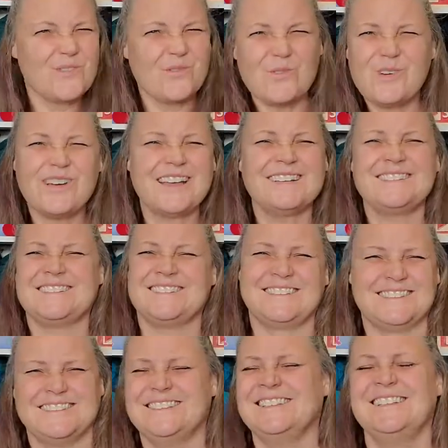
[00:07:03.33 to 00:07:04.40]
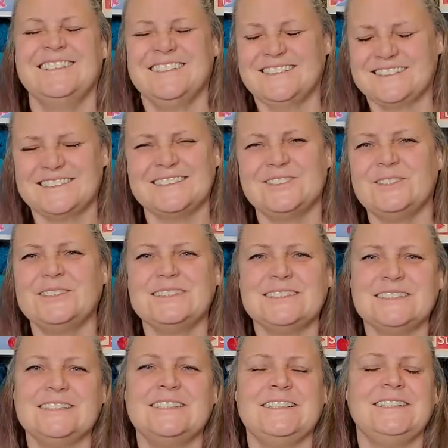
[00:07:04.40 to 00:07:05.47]
What?
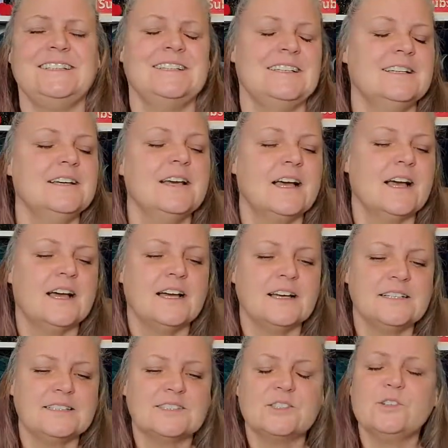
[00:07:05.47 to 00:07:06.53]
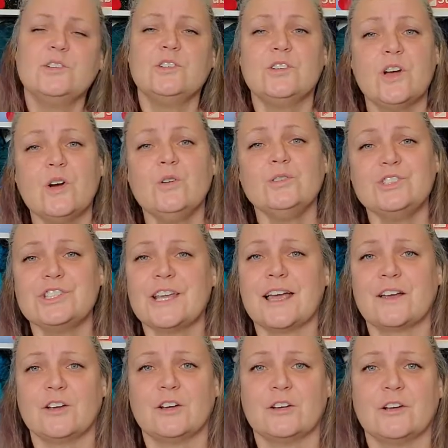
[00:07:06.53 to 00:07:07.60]
Seriously? So go
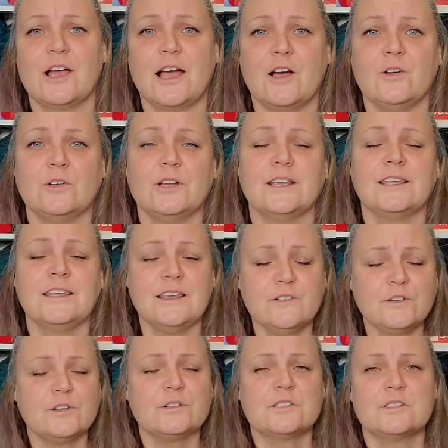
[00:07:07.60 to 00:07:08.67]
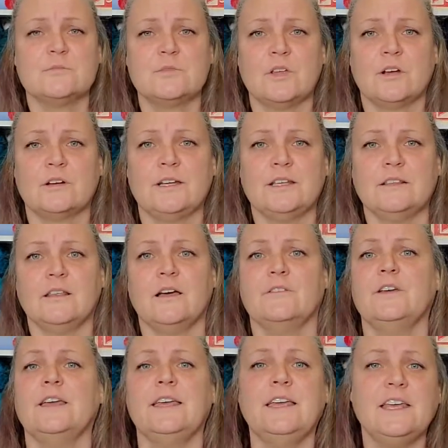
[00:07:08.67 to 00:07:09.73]
check her out. Give her some yarny love.
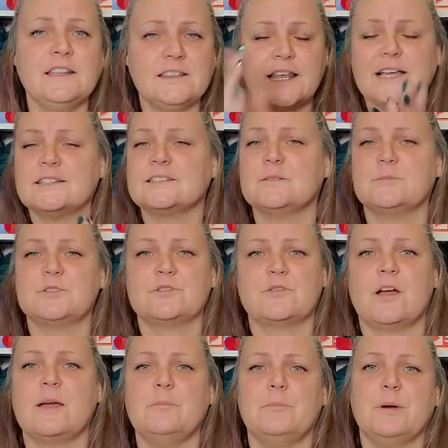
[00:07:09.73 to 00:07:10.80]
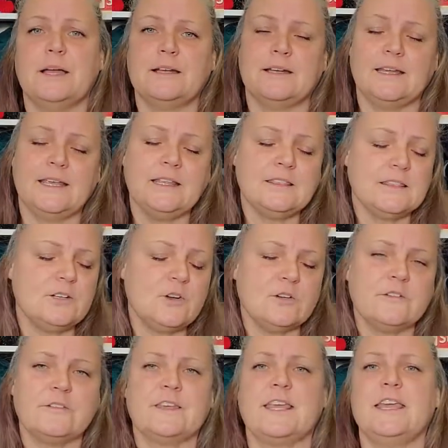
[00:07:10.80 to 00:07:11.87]
Hit that subscribe button. Hit the
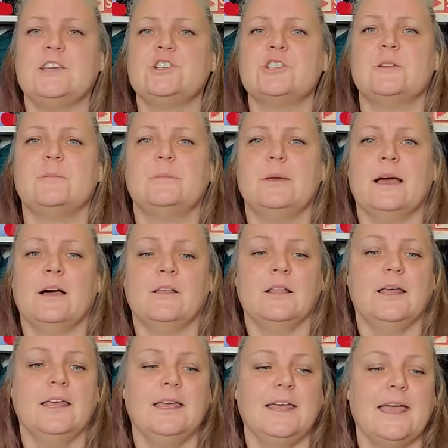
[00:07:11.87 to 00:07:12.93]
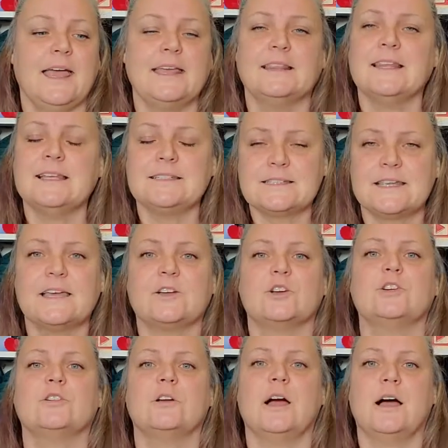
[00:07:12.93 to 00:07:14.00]
notification bell. And let's get
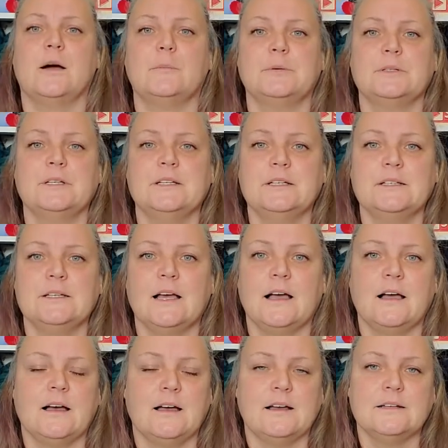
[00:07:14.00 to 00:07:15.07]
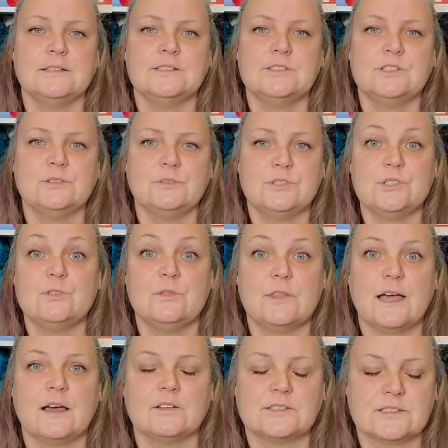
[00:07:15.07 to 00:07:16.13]
her up to
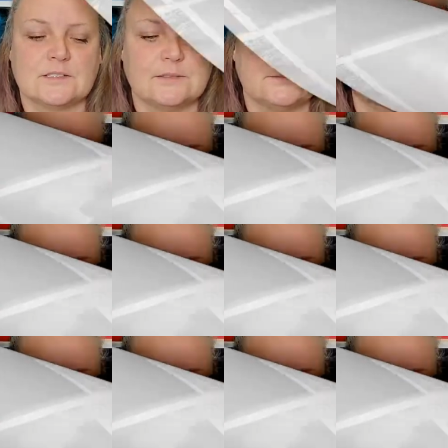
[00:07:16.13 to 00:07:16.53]
2,000.